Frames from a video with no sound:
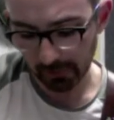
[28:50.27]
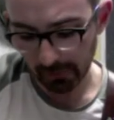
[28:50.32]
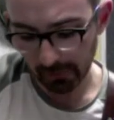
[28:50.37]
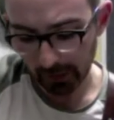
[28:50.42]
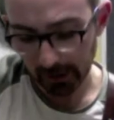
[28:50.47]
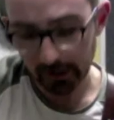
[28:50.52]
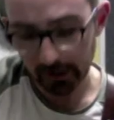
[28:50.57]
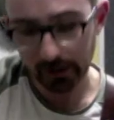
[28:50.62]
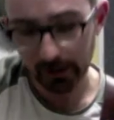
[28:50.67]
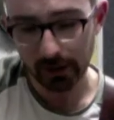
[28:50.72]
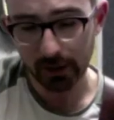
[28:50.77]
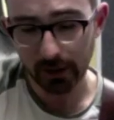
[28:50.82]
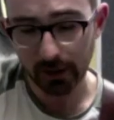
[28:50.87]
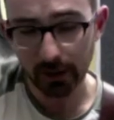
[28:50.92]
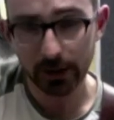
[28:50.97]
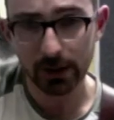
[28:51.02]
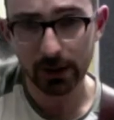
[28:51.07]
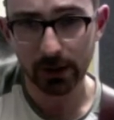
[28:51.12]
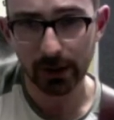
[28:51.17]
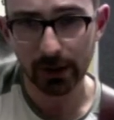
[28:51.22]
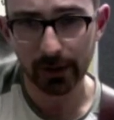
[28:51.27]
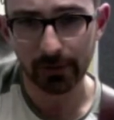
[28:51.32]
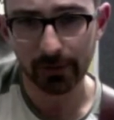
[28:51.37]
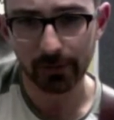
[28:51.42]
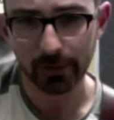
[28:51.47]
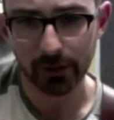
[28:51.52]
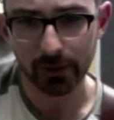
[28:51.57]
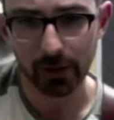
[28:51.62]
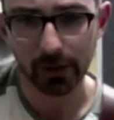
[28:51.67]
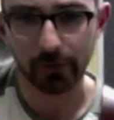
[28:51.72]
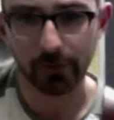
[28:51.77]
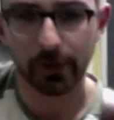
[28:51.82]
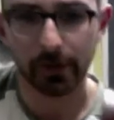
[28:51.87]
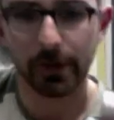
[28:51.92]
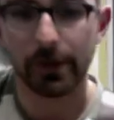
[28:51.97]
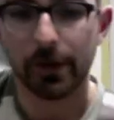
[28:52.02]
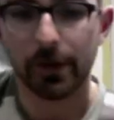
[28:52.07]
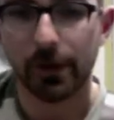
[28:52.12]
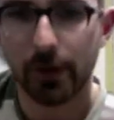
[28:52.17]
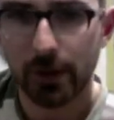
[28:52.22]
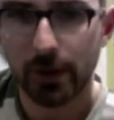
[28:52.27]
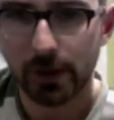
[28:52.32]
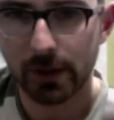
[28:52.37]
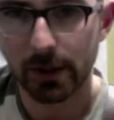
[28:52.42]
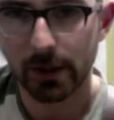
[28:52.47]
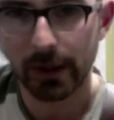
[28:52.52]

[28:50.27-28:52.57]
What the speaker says: the 3rd string, 12th fret on the 3rd string.